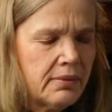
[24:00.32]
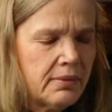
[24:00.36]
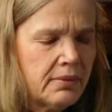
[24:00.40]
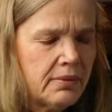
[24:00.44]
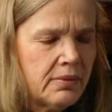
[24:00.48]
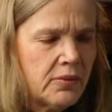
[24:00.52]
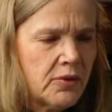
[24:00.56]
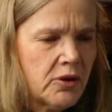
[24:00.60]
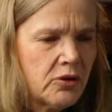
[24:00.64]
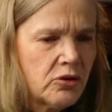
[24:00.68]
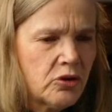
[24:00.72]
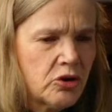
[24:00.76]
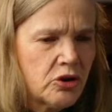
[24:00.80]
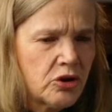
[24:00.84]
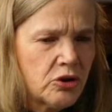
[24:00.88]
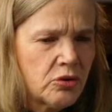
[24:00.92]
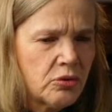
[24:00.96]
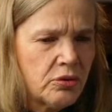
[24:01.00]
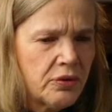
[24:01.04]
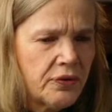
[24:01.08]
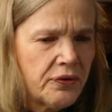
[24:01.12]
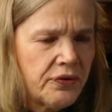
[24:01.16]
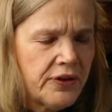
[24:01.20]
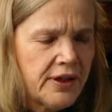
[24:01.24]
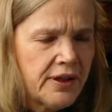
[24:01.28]
not
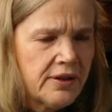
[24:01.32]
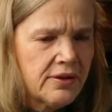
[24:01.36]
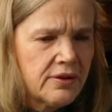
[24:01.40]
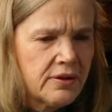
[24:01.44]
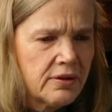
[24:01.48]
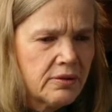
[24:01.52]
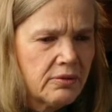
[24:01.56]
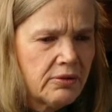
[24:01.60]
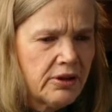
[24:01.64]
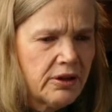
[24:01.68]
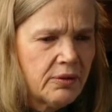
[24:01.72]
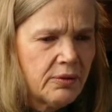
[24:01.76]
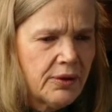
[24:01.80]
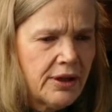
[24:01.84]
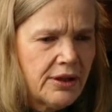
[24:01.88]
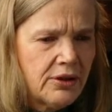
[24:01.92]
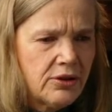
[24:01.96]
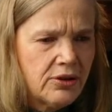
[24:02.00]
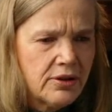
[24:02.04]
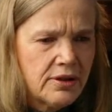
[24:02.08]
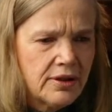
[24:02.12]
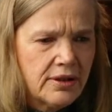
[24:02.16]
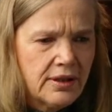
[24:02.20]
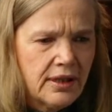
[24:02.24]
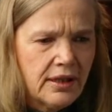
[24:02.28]
sure if that's the right way
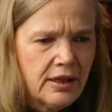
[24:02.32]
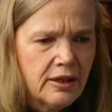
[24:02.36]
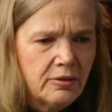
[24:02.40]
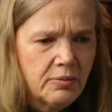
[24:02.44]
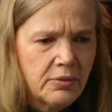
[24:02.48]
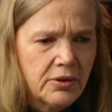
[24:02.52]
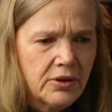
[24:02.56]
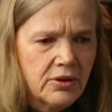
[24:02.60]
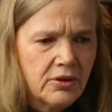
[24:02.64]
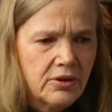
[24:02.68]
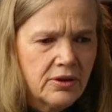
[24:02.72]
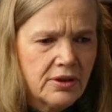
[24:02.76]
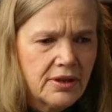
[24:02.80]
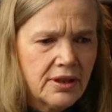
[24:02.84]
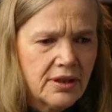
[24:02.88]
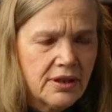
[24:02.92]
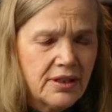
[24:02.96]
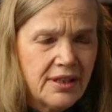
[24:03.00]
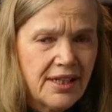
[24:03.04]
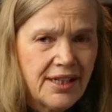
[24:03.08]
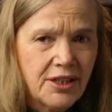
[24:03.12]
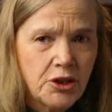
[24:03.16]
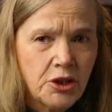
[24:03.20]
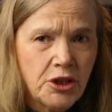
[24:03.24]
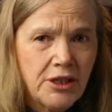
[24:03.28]
to say it, because it doesn't
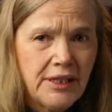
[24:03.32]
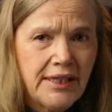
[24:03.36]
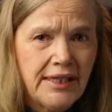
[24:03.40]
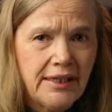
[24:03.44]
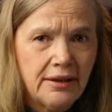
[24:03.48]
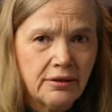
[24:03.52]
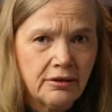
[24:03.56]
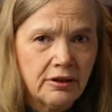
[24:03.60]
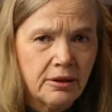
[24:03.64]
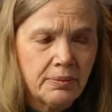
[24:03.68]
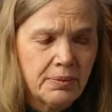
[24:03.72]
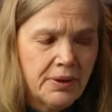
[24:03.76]
actually heal the